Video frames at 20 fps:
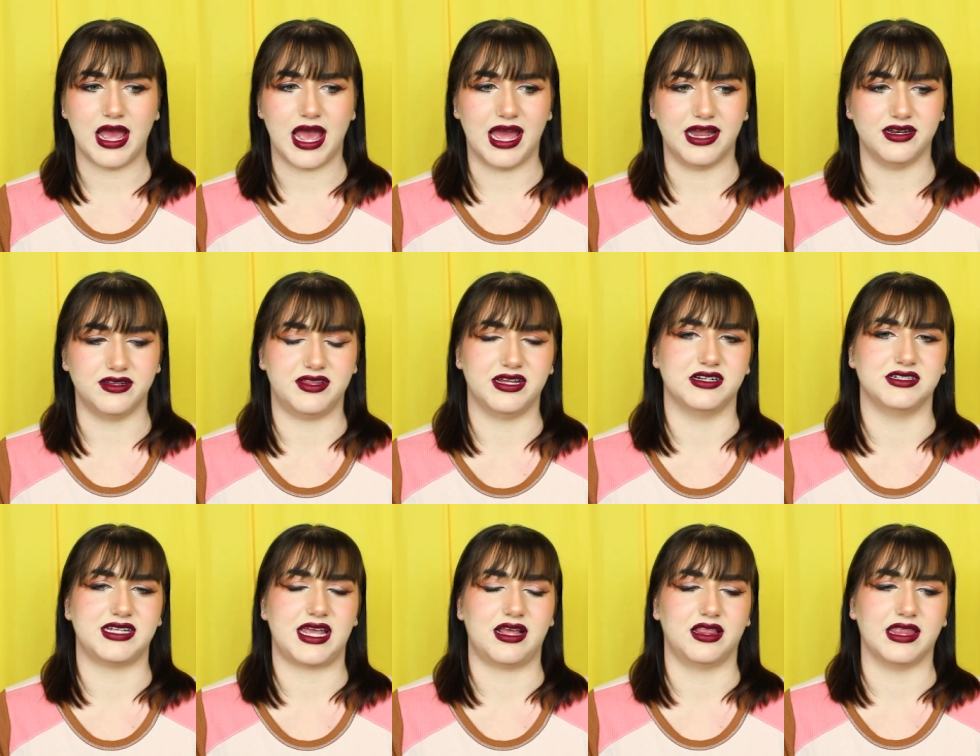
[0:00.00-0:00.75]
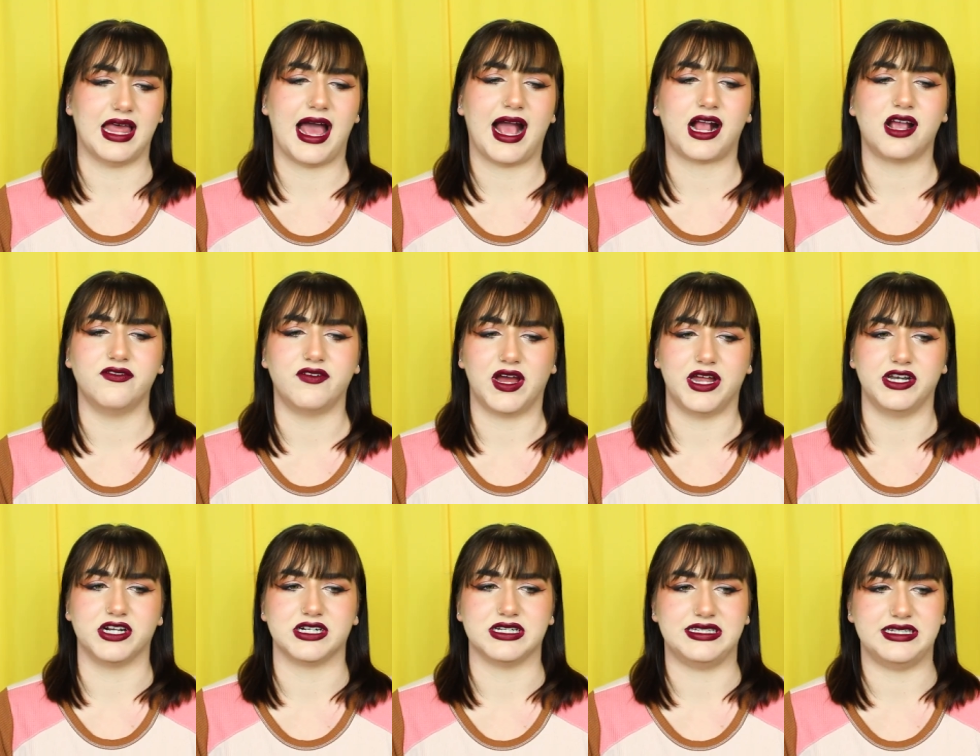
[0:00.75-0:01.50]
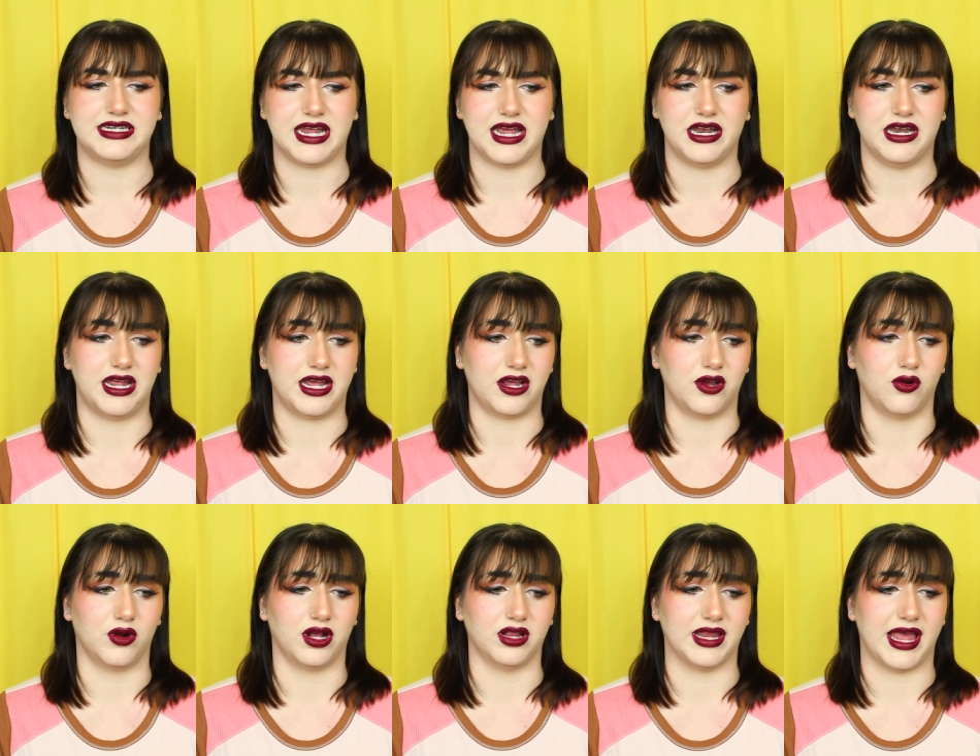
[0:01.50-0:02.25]
and there's a lack of understanding
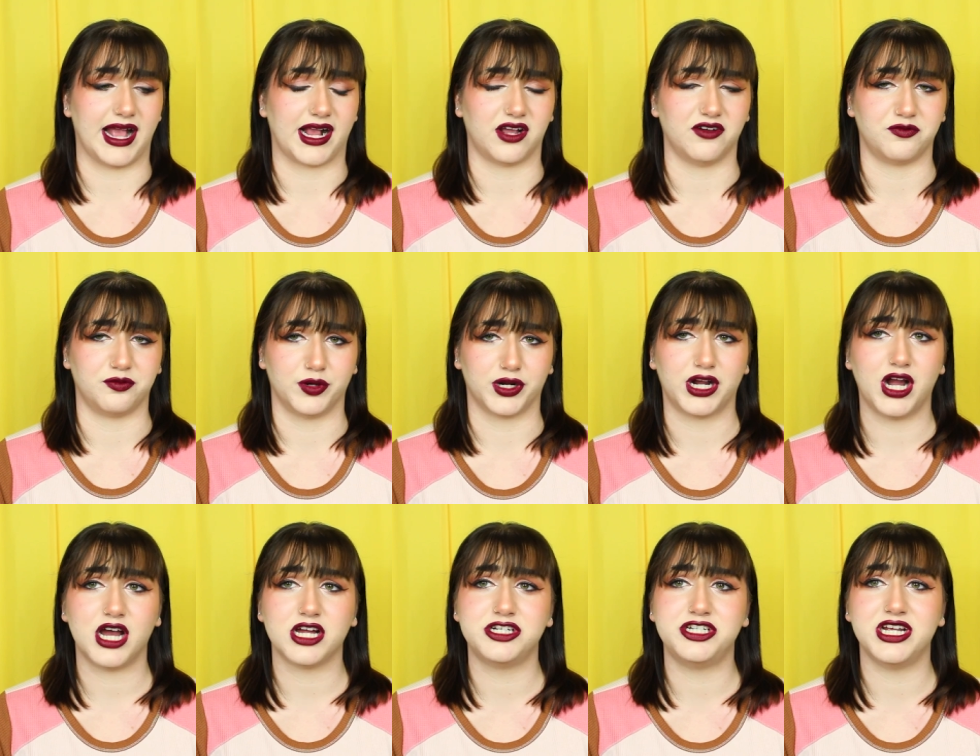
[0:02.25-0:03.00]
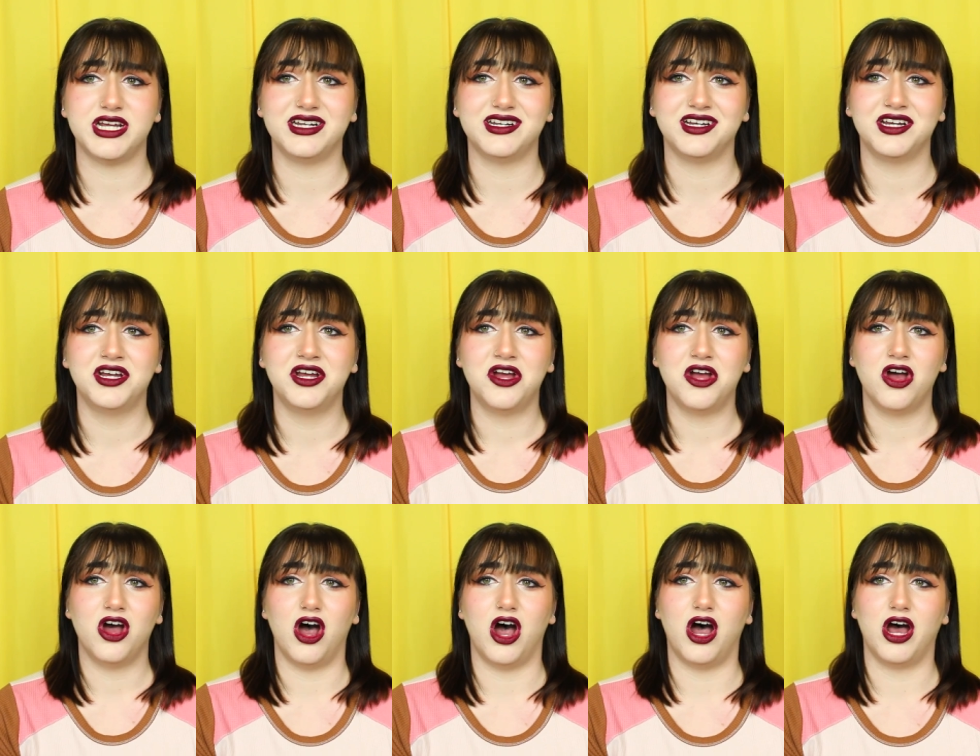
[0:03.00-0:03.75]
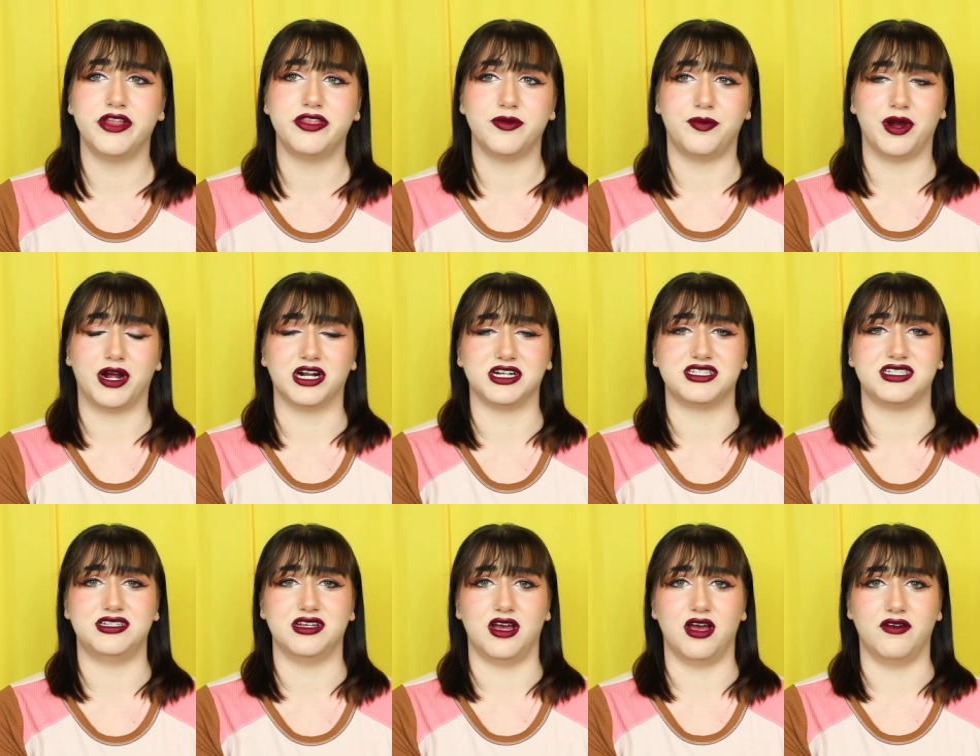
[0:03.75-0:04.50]
or a lack of precaution on the
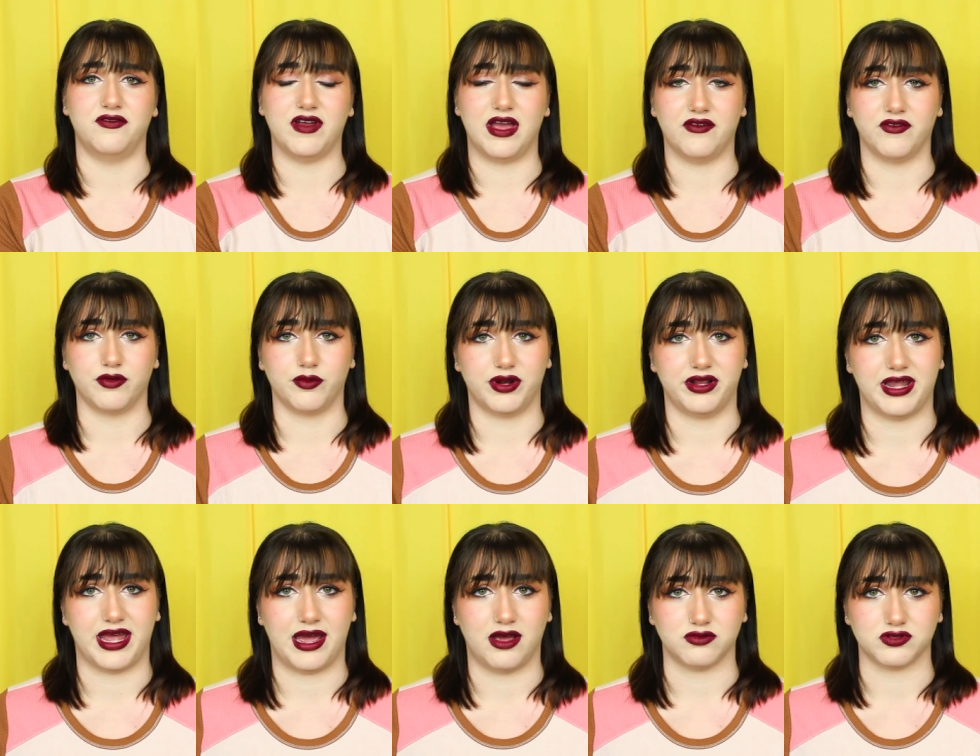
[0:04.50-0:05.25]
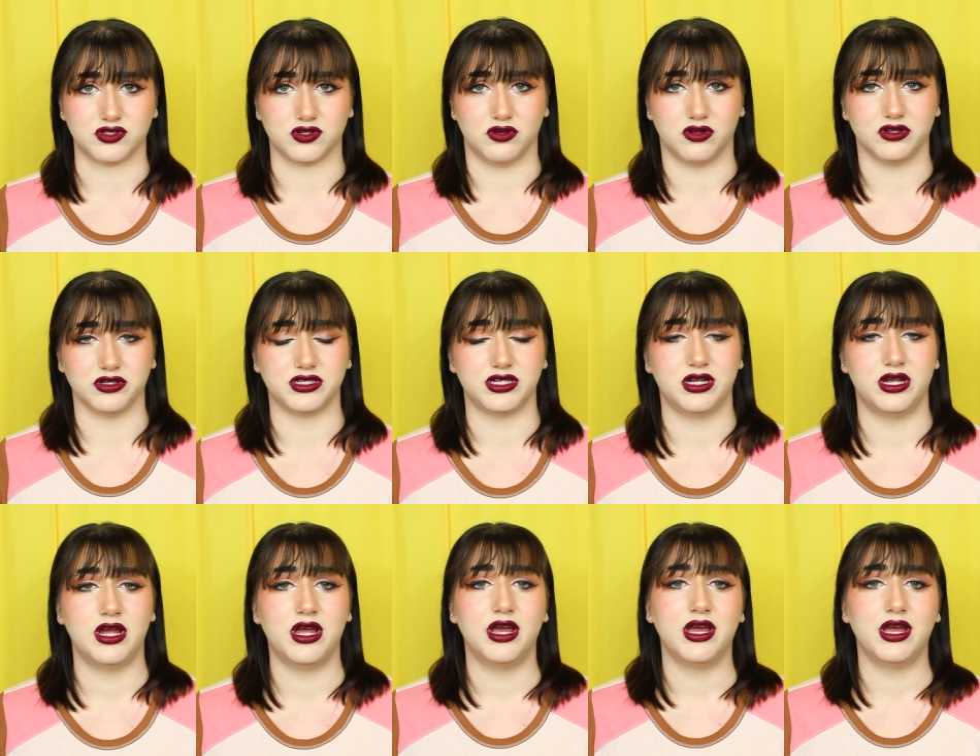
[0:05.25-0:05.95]
parts of everyone in the household.